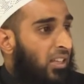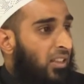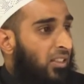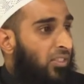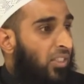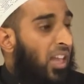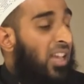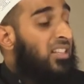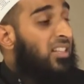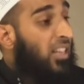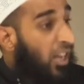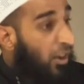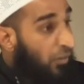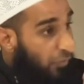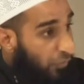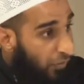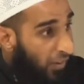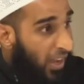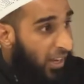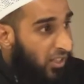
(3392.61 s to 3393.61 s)
there is an
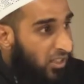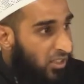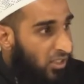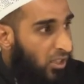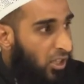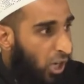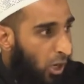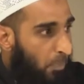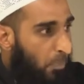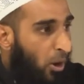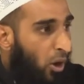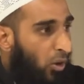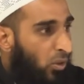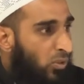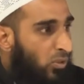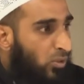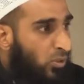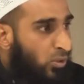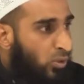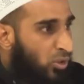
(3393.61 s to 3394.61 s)
effect
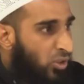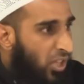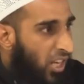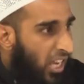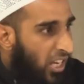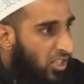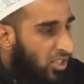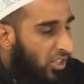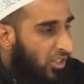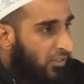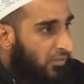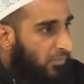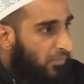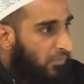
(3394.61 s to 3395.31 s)
upon creation.